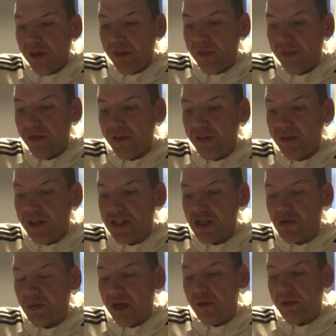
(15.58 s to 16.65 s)
this
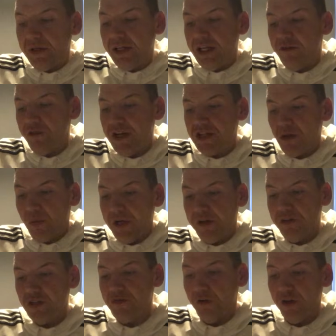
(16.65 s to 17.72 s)
is why we need to raise
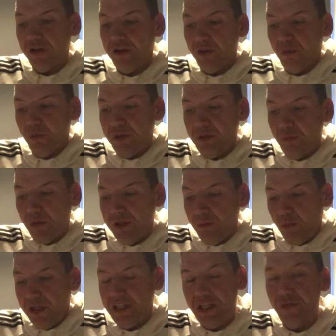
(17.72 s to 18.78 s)
awareness for it. Now,
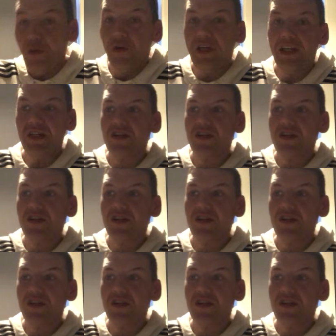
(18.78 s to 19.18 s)
when you do get